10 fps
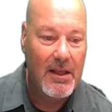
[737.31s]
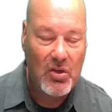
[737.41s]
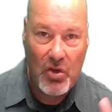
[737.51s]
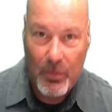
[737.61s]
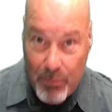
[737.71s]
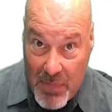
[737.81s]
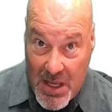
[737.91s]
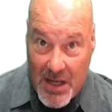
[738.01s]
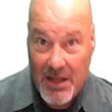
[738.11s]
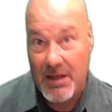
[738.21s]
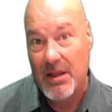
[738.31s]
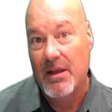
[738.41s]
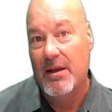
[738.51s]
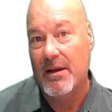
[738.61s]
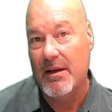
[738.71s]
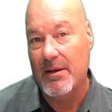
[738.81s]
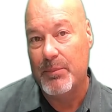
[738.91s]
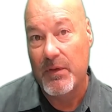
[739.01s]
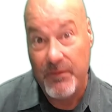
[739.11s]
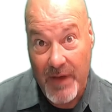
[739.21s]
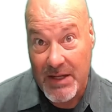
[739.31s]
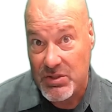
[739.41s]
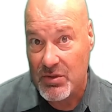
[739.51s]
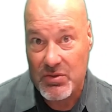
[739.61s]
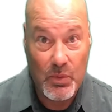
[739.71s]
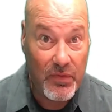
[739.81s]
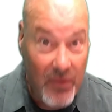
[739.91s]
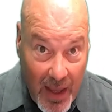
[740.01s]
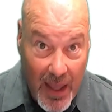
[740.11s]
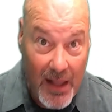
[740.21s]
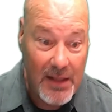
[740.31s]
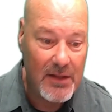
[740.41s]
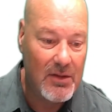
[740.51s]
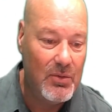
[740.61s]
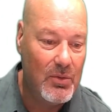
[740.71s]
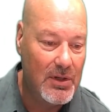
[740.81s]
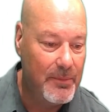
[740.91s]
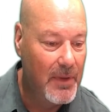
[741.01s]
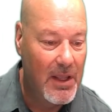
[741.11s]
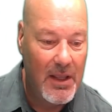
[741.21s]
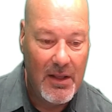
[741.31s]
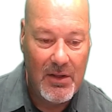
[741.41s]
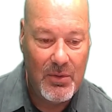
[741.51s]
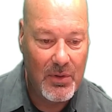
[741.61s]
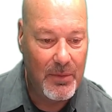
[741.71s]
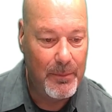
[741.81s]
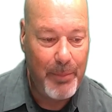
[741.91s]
committed professionals with talent who are